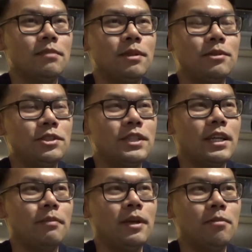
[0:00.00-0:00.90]
you just got
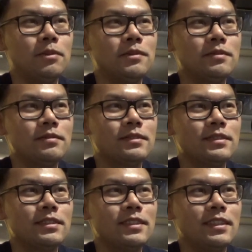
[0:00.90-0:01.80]
to be humble
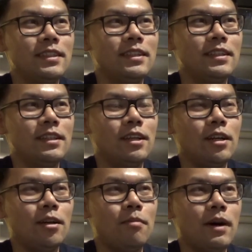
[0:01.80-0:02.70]

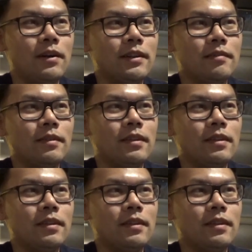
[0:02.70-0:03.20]
about it.